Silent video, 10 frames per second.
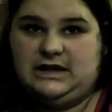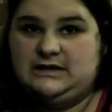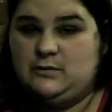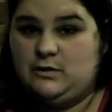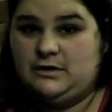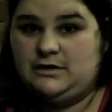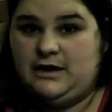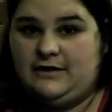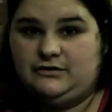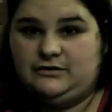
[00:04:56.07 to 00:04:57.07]
anymore
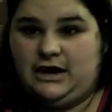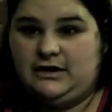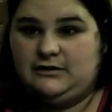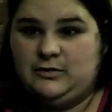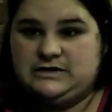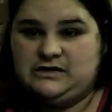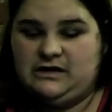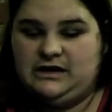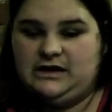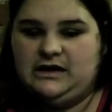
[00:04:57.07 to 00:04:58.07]
after I quit
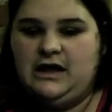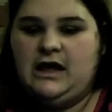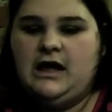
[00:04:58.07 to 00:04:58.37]
talking,